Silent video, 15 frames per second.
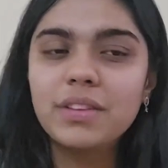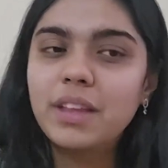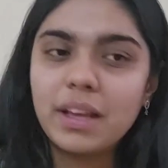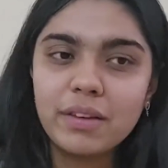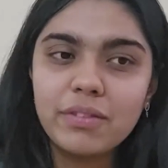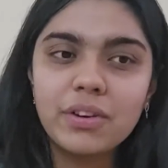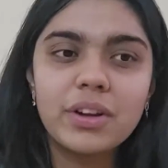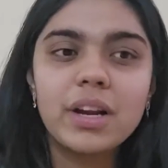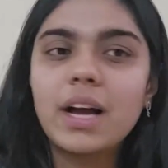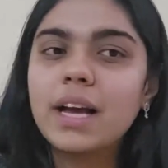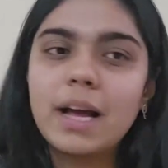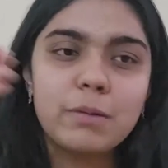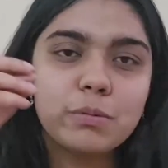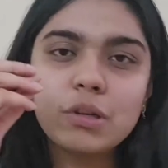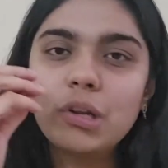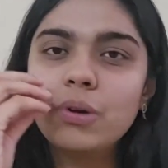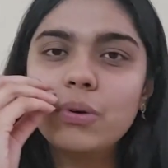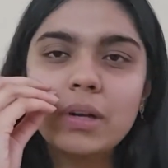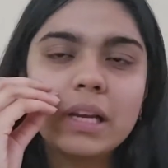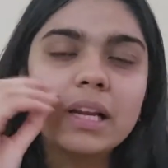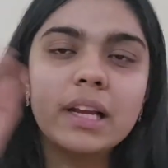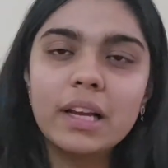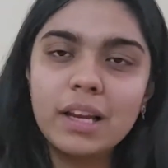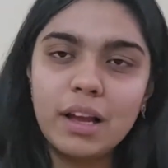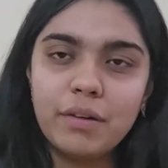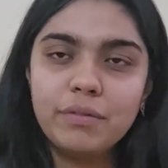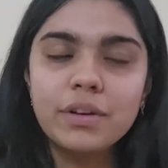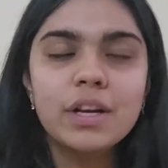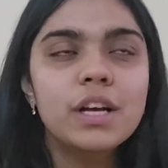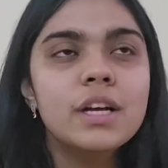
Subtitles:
they were. I absolutely loved.